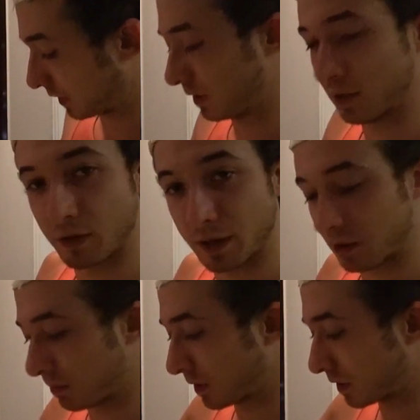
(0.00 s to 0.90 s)
eat it right
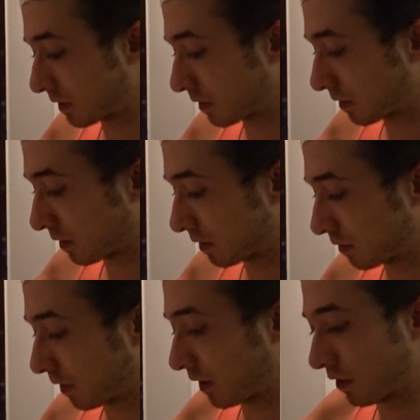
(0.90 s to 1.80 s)
now because it's
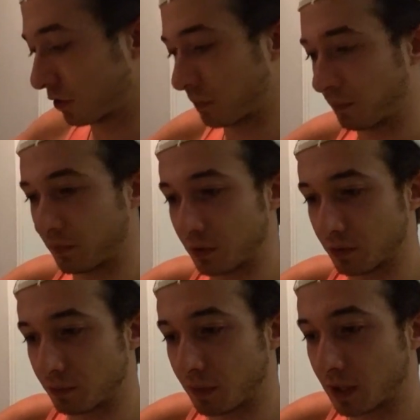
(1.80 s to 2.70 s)
really hot. You
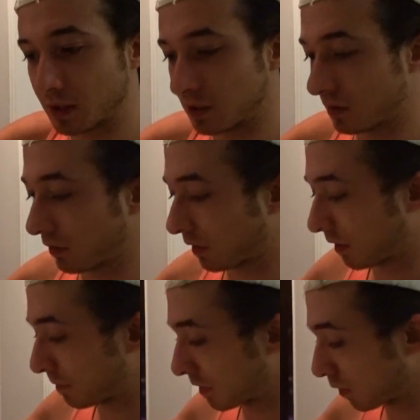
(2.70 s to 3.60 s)
may can see on the
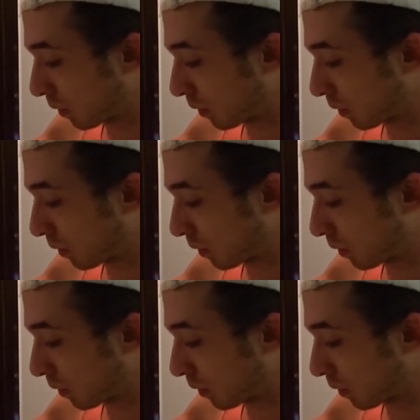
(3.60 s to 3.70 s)
camera.